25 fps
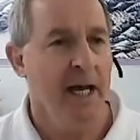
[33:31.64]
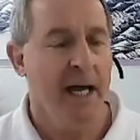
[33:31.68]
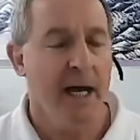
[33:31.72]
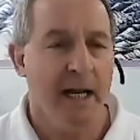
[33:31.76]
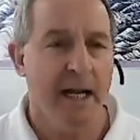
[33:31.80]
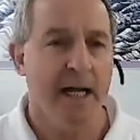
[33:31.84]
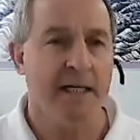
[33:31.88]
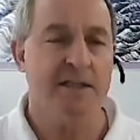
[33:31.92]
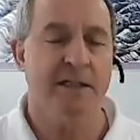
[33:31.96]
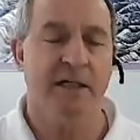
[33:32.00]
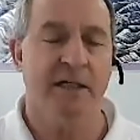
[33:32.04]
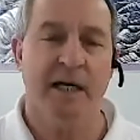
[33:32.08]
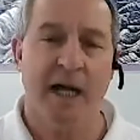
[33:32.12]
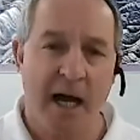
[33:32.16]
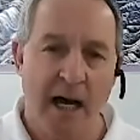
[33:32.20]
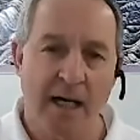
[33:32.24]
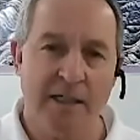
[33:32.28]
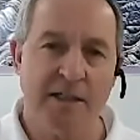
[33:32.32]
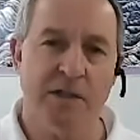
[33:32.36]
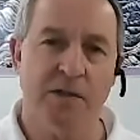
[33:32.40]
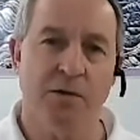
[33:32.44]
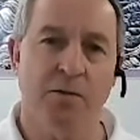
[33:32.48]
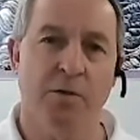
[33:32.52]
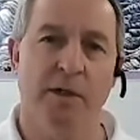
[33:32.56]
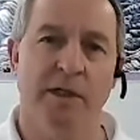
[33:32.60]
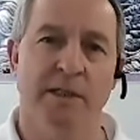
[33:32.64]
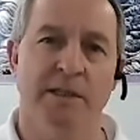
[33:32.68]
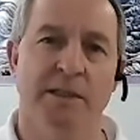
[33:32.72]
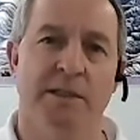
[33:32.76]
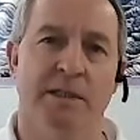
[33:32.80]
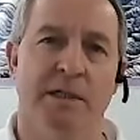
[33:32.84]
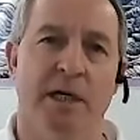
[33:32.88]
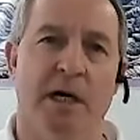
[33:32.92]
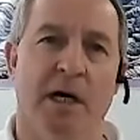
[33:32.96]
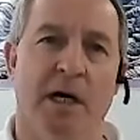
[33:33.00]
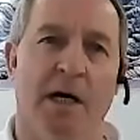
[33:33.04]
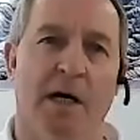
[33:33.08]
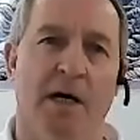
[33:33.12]
And as a consequence
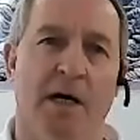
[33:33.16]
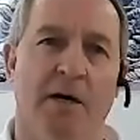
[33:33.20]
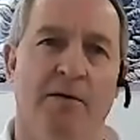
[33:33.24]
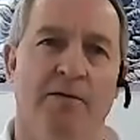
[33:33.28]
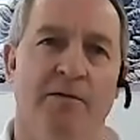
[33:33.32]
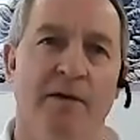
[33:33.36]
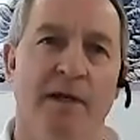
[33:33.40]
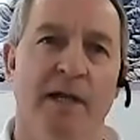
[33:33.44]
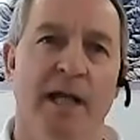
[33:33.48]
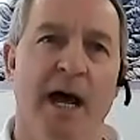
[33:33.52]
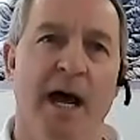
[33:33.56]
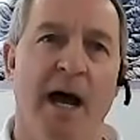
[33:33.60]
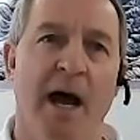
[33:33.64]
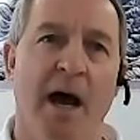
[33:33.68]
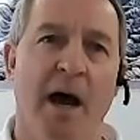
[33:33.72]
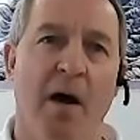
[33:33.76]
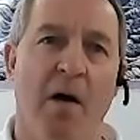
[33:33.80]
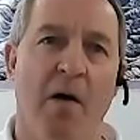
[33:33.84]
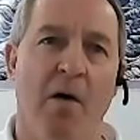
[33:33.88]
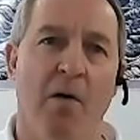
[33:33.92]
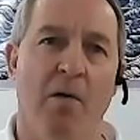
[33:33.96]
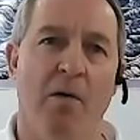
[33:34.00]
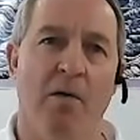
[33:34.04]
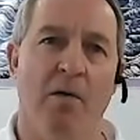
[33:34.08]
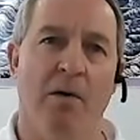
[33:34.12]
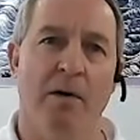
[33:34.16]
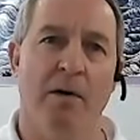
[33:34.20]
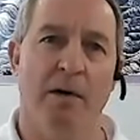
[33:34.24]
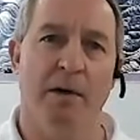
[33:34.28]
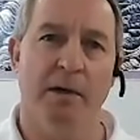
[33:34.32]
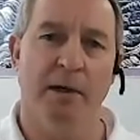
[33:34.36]
of now